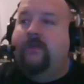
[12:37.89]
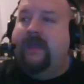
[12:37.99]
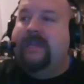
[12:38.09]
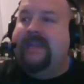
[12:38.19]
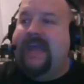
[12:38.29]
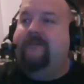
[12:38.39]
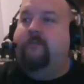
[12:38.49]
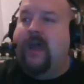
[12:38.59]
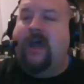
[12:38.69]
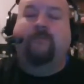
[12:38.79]
They didn't have a
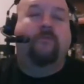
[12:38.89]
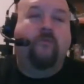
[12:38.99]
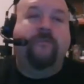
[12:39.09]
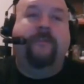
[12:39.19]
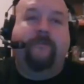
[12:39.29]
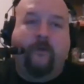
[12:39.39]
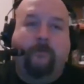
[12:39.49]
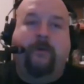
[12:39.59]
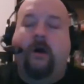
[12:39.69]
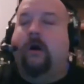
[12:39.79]
problem moving the
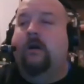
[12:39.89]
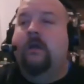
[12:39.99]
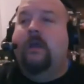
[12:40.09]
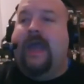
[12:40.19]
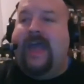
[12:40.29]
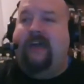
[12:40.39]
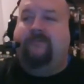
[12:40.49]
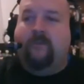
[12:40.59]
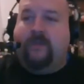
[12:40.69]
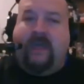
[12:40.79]
football
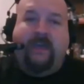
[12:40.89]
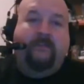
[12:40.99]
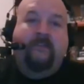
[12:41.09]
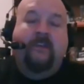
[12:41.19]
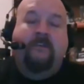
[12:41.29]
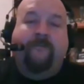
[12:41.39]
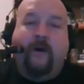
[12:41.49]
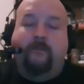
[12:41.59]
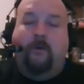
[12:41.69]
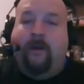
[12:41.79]
after that
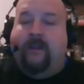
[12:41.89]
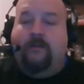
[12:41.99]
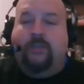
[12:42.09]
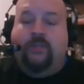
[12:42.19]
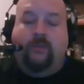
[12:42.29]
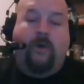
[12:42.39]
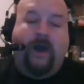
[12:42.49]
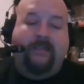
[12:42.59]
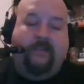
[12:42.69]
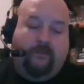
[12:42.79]
fumble by Christian
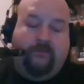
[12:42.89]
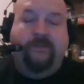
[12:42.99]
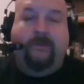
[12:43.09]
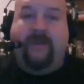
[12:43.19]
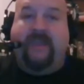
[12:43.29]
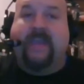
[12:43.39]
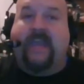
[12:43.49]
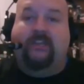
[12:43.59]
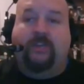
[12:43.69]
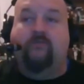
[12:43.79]
Watson, which was a big
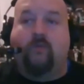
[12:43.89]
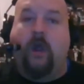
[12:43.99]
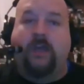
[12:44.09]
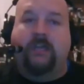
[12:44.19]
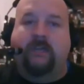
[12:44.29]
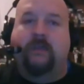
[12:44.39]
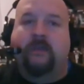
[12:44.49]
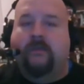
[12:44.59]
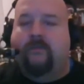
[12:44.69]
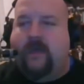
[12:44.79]
catch and run
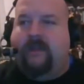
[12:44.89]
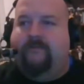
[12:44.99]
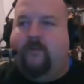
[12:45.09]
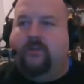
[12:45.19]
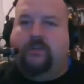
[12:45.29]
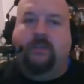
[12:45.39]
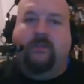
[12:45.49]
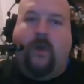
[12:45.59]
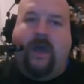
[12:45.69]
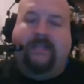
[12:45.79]
that
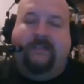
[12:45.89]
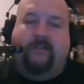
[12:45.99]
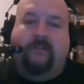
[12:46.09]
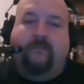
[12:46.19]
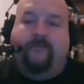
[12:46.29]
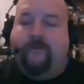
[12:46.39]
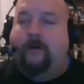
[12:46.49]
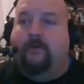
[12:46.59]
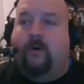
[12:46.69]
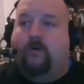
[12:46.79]
unfortunately Watson
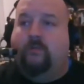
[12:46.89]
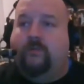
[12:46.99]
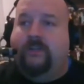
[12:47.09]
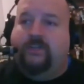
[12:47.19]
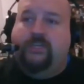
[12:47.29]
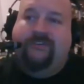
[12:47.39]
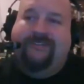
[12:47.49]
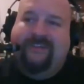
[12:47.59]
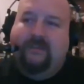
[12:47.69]
fumbled, which